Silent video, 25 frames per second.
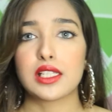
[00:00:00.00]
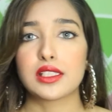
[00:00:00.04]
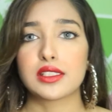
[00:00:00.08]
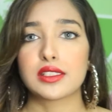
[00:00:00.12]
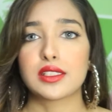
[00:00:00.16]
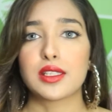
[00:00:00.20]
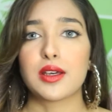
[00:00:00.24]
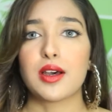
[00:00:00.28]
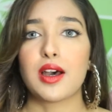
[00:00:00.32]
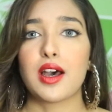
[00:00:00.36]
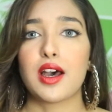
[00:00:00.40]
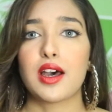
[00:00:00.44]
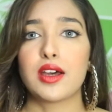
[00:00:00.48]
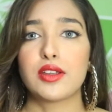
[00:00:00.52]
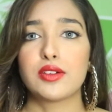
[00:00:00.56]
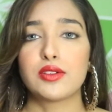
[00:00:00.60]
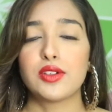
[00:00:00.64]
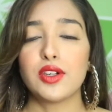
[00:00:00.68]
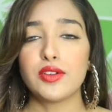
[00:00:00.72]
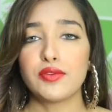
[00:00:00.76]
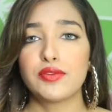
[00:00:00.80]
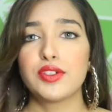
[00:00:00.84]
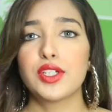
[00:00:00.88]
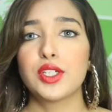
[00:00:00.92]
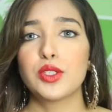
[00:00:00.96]
the
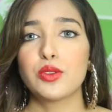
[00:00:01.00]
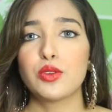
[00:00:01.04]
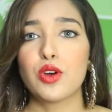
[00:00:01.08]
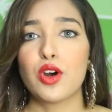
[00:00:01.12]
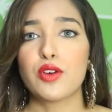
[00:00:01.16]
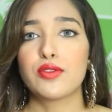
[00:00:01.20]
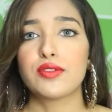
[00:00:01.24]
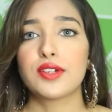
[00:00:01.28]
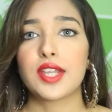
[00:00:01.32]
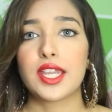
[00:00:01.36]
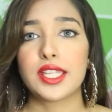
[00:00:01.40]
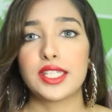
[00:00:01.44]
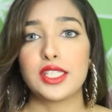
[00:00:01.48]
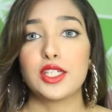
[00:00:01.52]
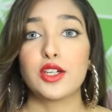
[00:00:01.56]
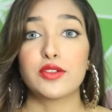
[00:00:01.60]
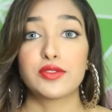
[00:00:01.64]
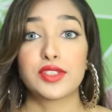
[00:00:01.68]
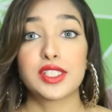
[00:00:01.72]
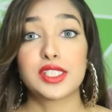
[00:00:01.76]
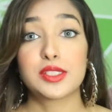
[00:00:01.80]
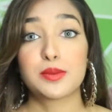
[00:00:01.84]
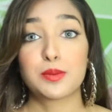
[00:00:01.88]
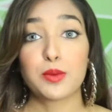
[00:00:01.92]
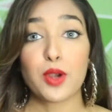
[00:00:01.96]
review of any of
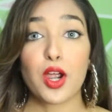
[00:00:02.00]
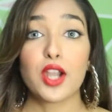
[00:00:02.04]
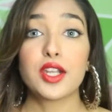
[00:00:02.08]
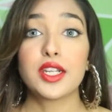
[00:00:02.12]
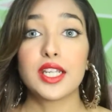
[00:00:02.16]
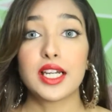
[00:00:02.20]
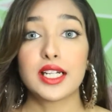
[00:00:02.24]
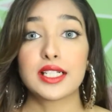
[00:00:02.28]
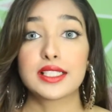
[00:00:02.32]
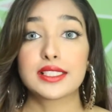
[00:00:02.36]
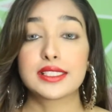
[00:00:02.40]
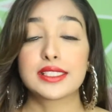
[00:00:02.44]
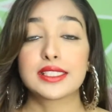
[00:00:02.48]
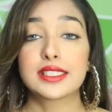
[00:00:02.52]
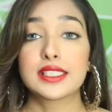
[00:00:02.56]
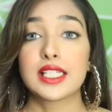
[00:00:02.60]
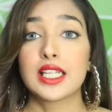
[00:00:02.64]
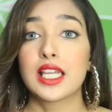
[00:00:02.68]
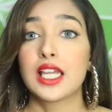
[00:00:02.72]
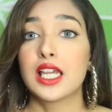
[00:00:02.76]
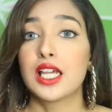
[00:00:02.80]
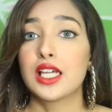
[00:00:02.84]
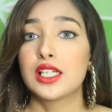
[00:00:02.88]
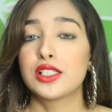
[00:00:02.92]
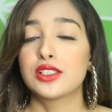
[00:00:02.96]
these products,
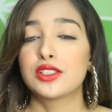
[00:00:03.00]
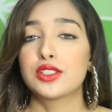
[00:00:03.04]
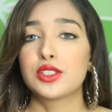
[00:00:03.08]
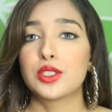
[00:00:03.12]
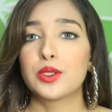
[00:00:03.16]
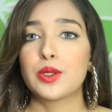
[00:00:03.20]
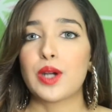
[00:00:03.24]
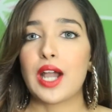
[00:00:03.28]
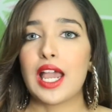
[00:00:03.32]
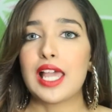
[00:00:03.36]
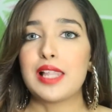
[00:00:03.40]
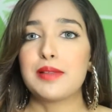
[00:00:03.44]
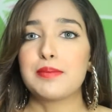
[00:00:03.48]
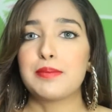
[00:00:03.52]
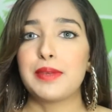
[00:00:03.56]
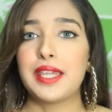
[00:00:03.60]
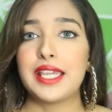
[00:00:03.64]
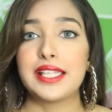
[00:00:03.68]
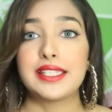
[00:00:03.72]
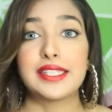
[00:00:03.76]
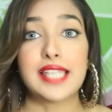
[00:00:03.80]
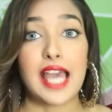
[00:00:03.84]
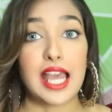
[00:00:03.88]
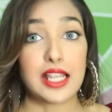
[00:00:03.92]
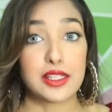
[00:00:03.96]
so I'll
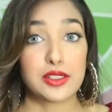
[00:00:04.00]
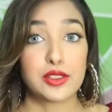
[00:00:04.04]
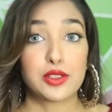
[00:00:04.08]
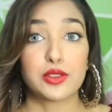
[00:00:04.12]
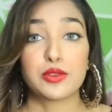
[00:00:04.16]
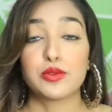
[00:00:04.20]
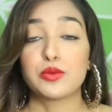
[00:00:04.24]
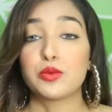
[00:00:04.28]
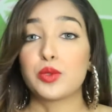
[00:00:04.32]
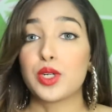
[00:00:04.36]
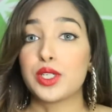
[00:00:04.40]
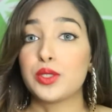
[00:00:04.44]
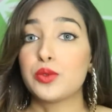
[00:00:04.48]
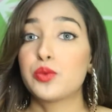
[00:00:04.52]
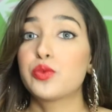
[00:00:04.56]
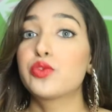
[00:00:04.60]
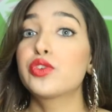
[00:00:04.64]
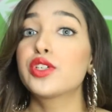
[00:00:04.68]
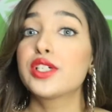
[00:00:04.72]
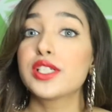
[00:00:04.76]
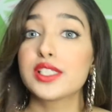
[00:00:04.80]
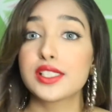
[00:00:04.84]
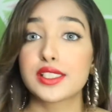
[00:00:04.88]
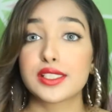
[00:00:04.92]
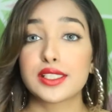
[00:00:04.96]
make that one
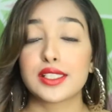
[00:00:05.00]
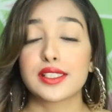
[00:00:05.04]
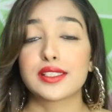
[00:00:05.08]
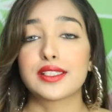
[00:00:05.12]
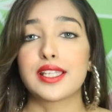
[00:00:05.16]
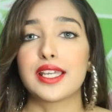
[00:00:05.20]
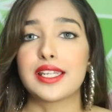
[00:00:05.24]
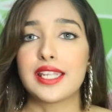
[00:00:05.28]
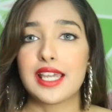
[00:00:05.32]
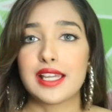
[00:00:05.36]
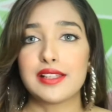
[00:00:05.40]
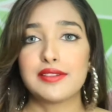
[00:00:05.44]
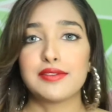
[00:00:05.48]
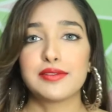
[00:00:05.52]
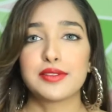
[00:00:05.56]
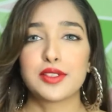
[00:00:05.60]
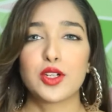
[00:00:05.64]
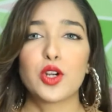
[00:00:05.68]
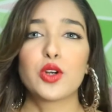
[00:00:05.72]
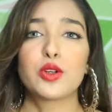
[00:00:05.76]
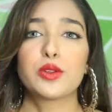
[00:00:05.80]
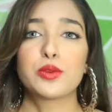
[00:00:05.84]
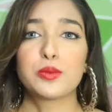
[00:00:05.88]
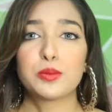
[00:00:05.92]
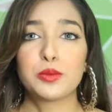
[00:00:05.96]
first, then I'll
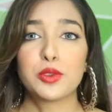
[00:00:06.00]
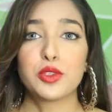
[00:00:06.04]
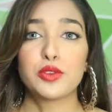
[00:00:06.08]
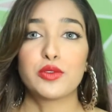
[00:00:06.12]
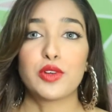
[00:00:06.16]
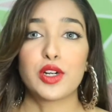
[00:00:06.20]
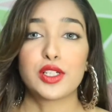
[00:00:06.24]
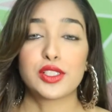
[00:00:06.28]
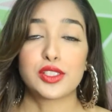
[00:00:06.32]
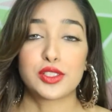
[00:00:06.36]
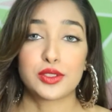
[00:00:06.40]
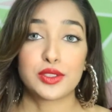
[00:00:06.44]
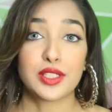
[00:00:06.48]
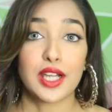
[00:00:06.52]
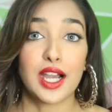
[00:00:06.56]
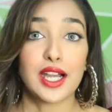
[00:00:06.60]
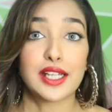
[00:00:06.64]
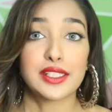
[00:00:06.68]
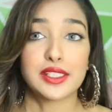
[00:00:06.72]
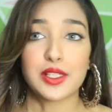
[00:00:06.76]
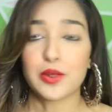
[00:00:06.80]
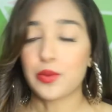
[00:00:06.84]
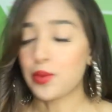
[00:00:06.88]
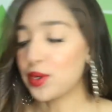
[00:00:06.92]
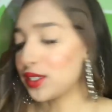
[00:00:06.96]
move on to the
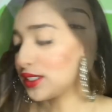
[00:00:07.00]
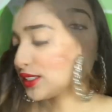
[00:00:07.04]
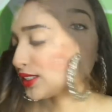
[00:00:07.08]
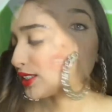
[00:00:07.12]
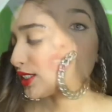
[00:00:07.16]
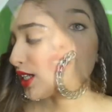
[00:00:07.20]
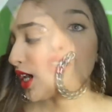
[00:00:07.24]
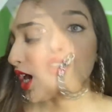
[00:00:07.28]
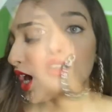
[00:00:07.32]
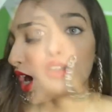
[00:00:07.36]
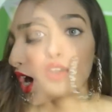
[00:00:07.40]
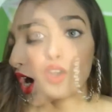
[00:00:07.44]
other ones.